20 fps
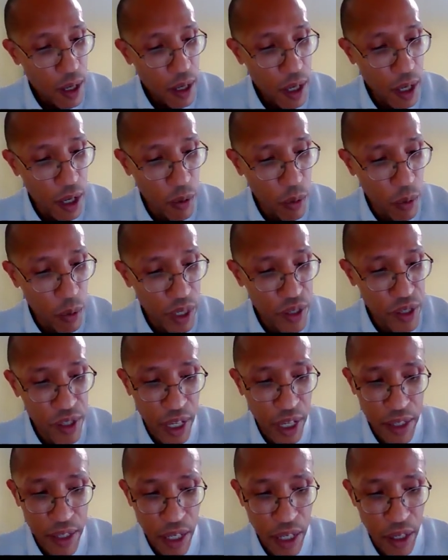Here we're
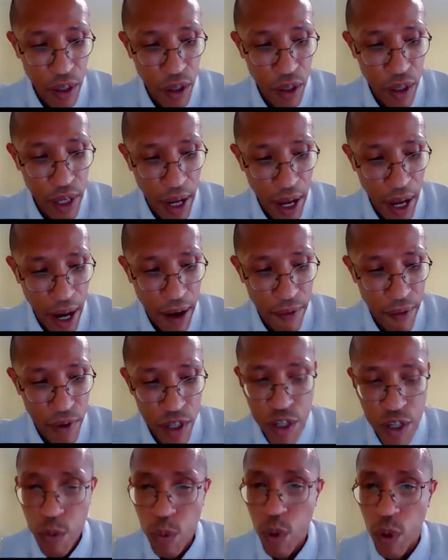saying that a good
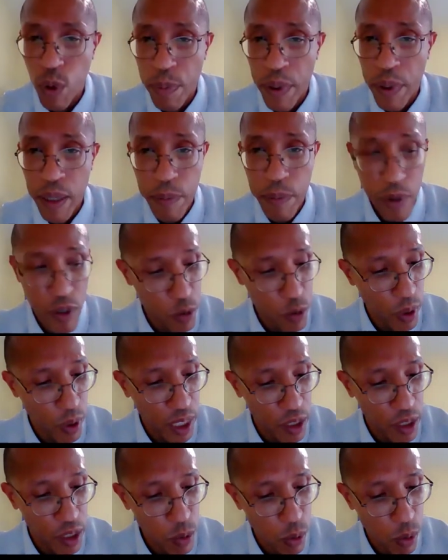average will be
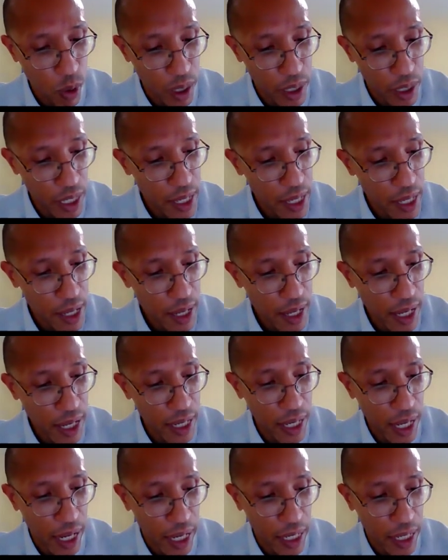between 20
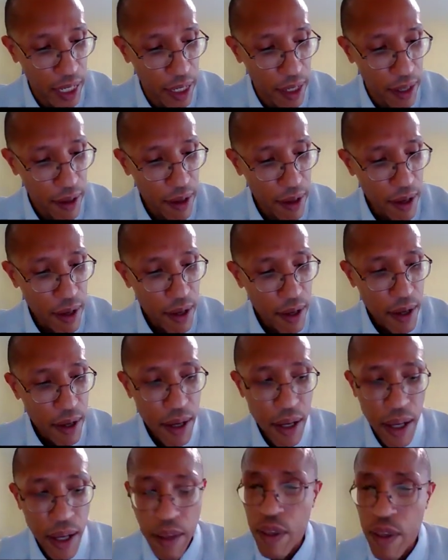and 80,
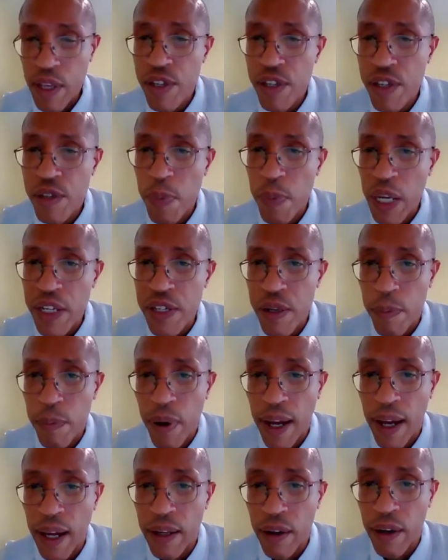and this is based
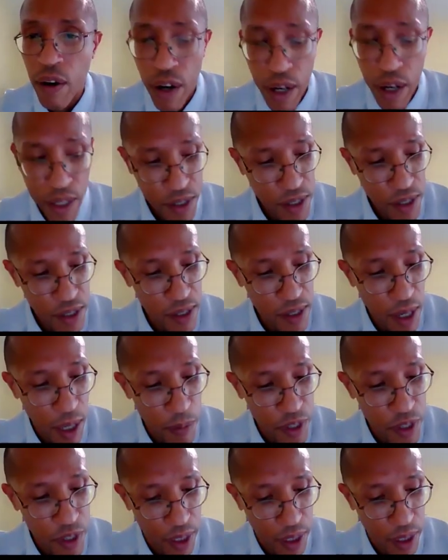upon our
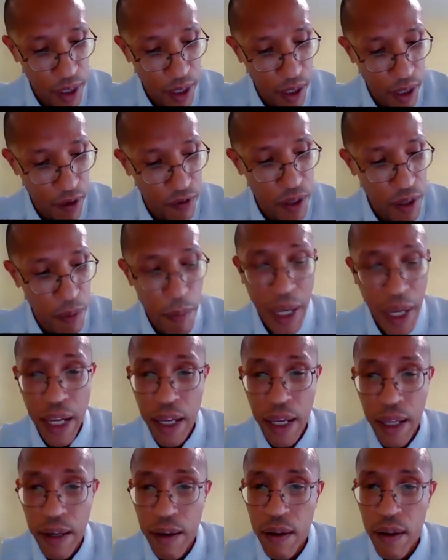assumption of
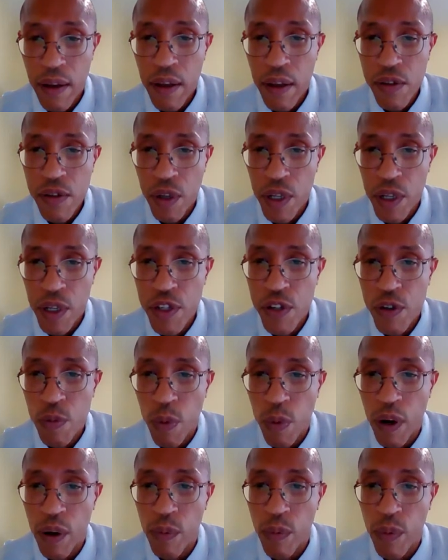demand. So this is
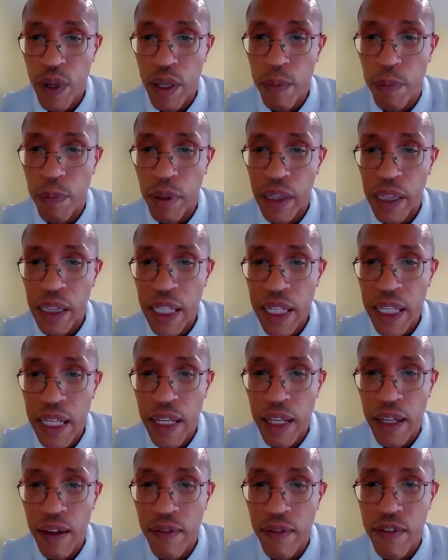what we
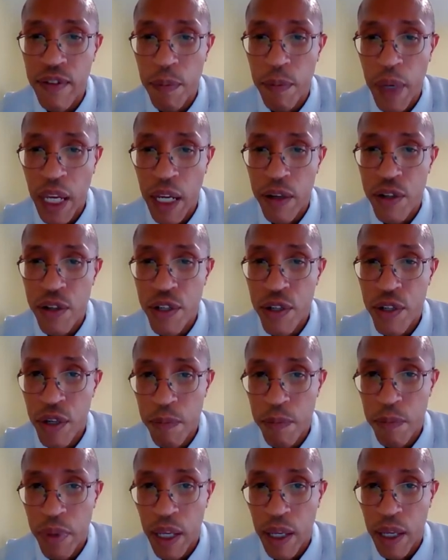believe demand
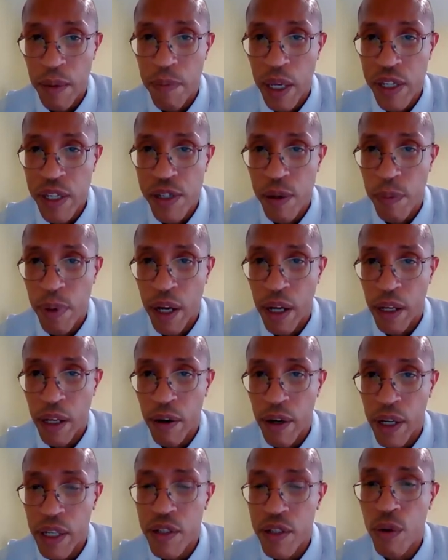should be based upon
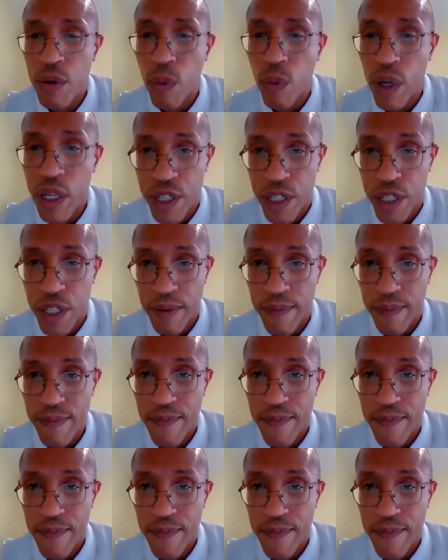our intuition.